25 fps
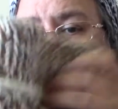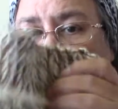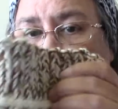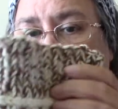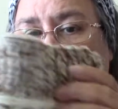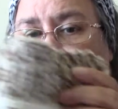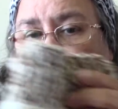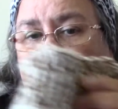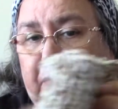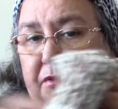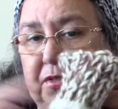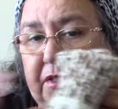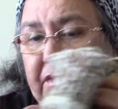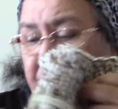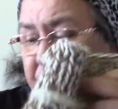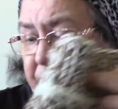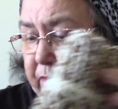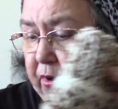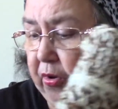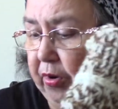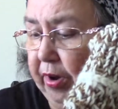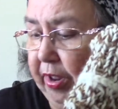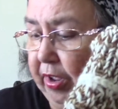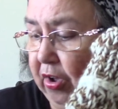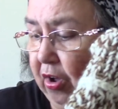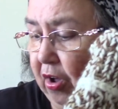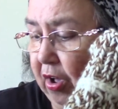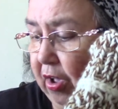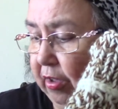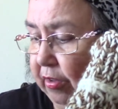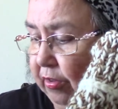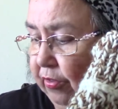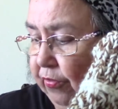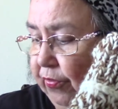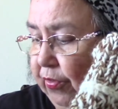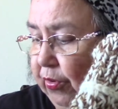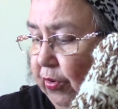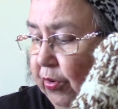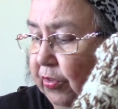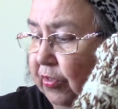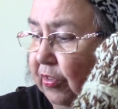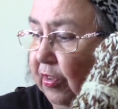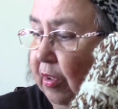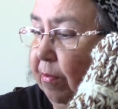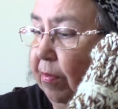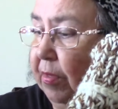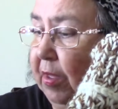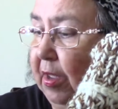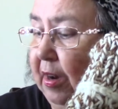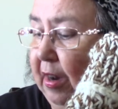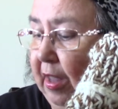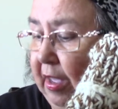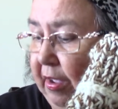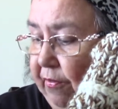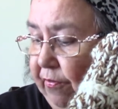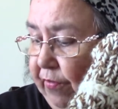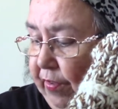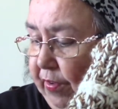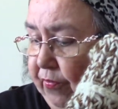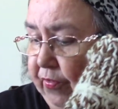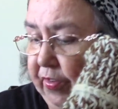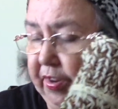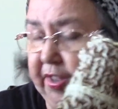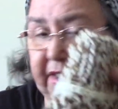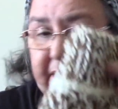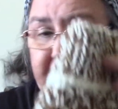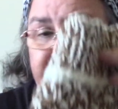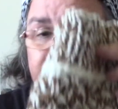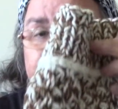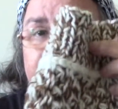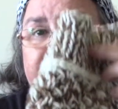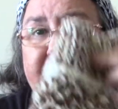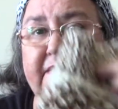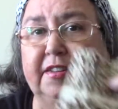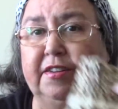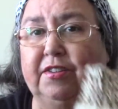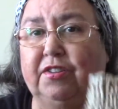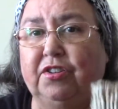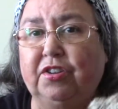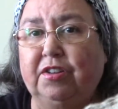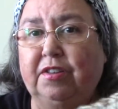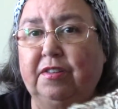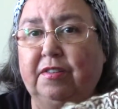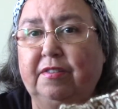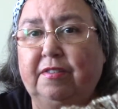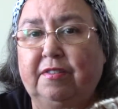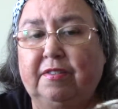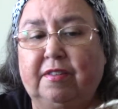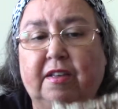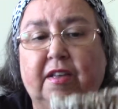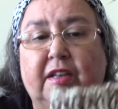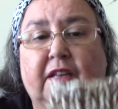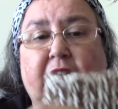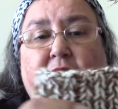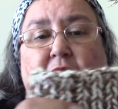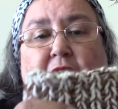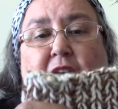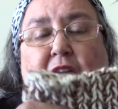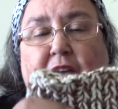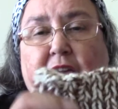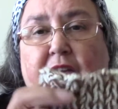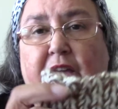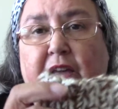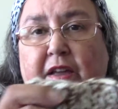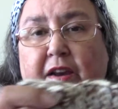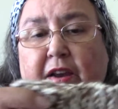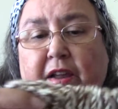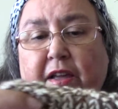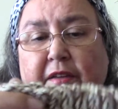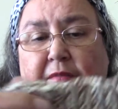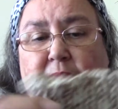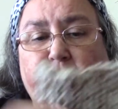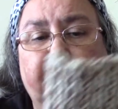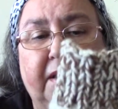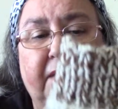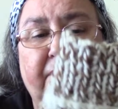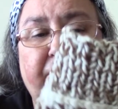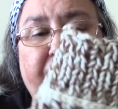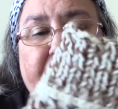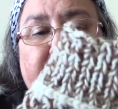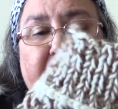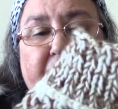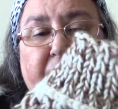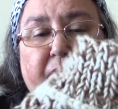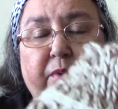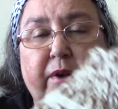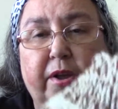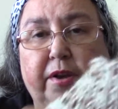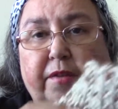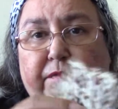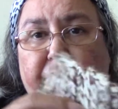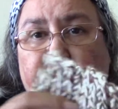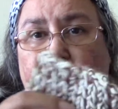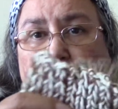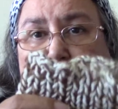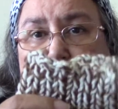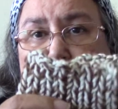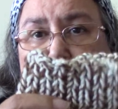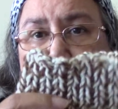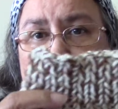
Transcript: So this one only calls for something like 15 stitches, and I've got quite a few.